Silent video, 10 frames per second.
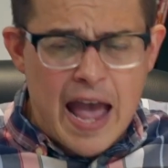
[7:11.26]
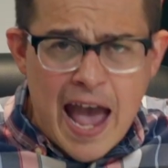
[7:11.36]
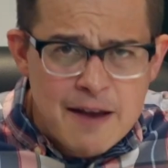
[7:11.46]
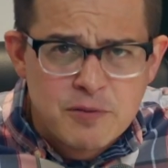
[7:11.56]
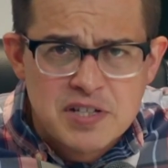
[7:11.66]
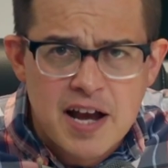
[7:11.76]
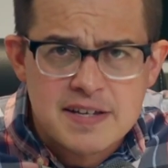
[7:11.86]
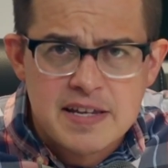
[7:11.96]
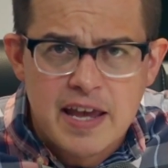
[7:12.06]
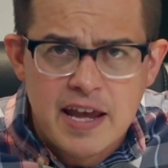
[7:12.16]

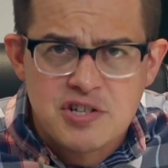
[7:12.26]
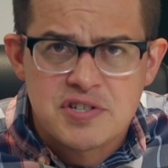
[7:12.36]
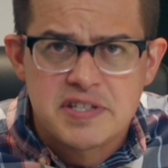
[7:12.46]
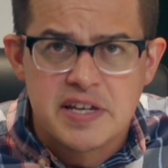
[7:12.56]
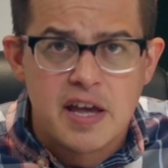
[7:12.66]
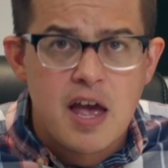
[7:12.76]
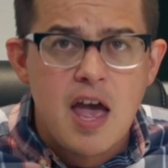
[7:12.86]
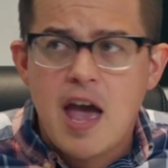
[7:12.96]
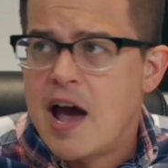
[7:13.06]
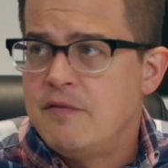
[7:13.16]
advertising agency,
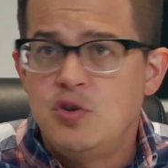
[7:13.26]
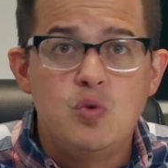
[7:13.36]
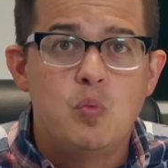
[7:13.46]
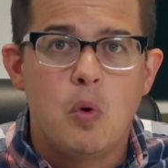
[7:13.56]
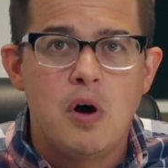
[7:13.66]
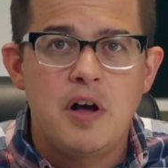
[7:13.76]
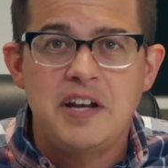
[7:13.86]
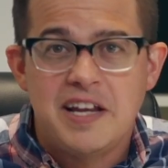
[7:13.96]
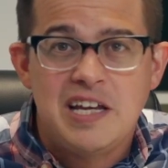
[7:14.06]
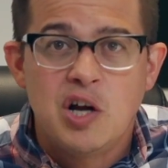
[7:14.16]
have you won
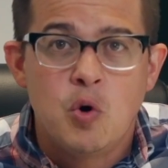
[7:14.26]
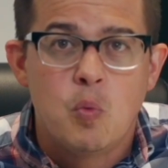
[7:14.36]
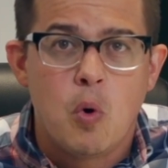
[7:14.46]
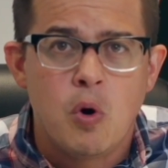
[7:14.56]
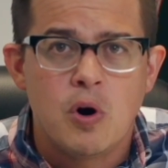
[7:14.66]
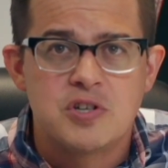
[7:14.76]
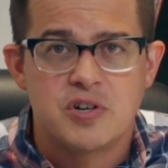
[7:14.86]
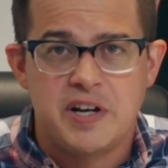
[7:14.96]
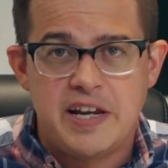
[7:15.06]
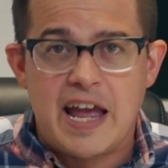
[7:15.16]
any awards
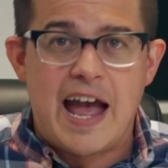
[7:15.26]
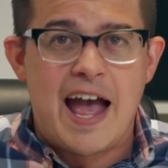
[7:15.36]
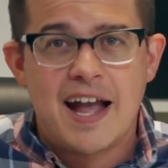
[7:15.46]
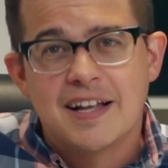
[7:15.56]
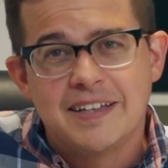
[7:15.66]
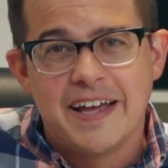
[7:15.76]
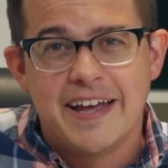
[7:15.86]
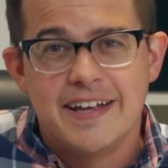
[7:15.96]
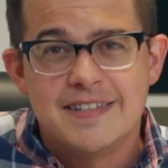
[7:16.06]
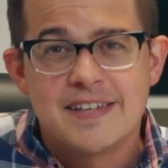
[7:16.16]
or any
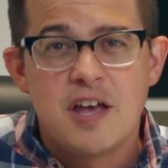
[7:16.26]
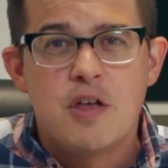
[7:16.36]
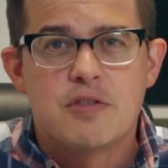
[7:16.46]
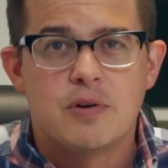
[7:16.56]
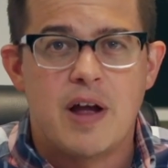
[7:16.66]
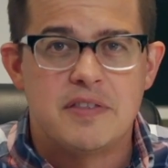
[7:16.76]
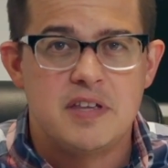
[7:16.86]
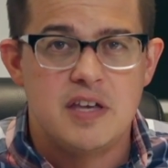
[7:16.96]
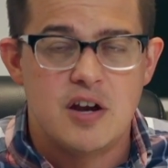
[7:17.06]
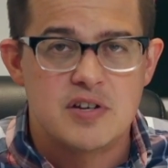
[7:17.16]
accolades throughout
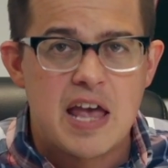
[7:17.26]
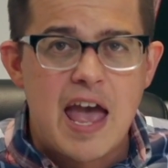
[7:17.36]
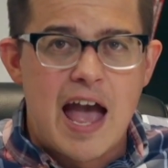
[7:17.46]
the years?